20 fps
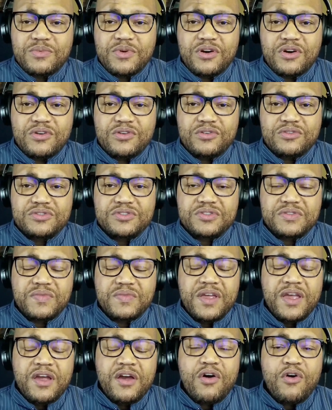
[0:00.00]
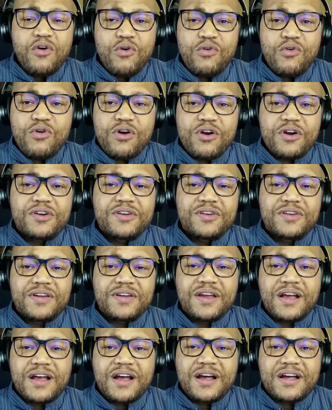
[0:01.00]
goals or
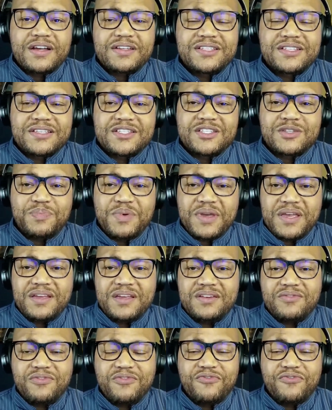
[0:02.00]
suspend